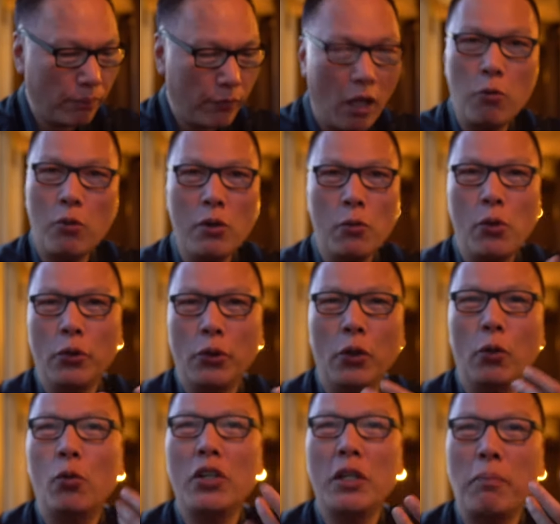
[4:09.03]
We're, we're,
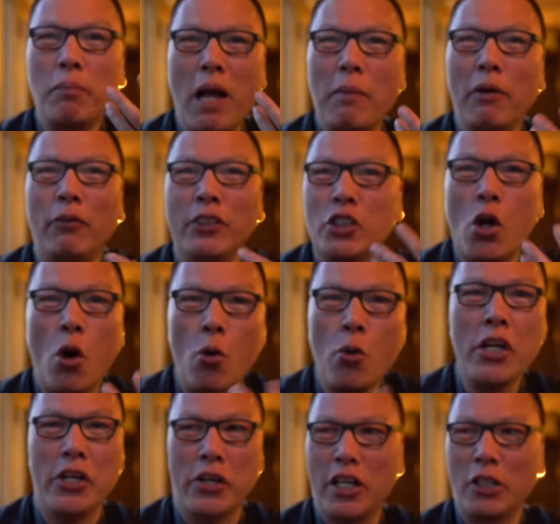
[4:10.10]
we're in Mammoth, it's
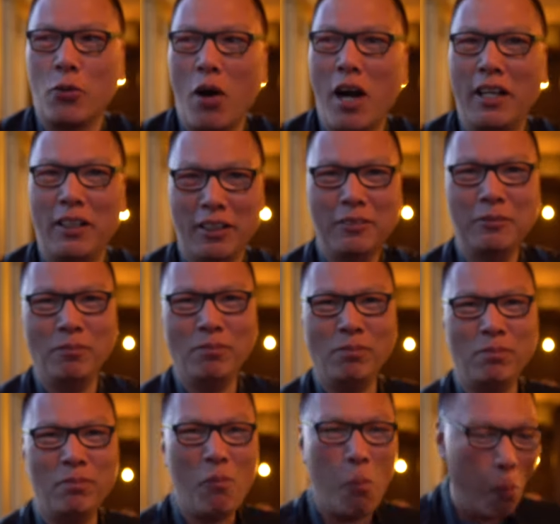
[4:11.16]
cold here, that's why.
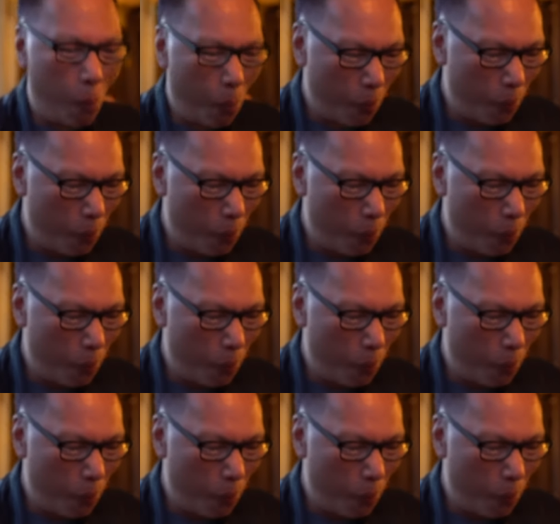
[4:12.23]
Mm.